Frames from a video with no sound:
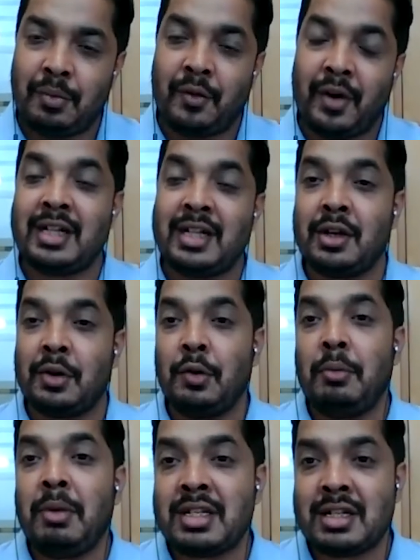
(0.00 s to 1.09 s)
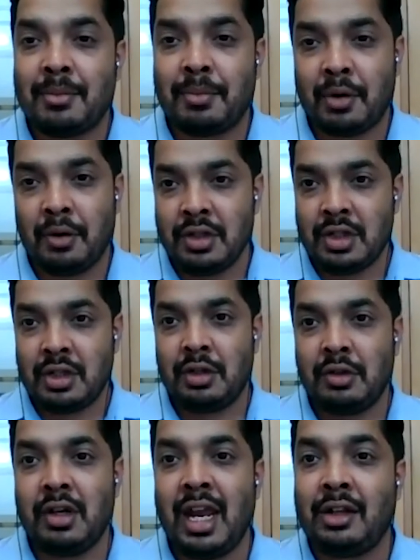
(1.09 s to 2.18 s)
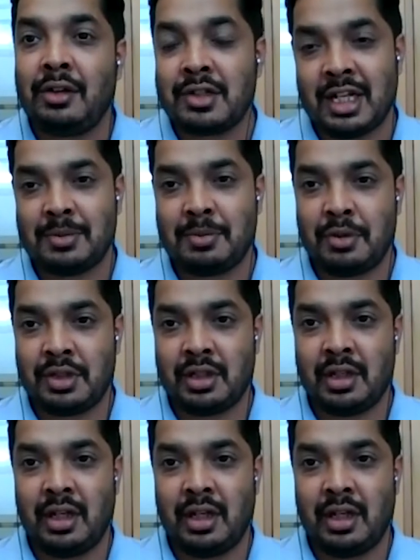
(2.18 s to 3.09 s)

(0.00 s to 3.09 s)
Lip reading: provides a rule-based approach to take those exposure.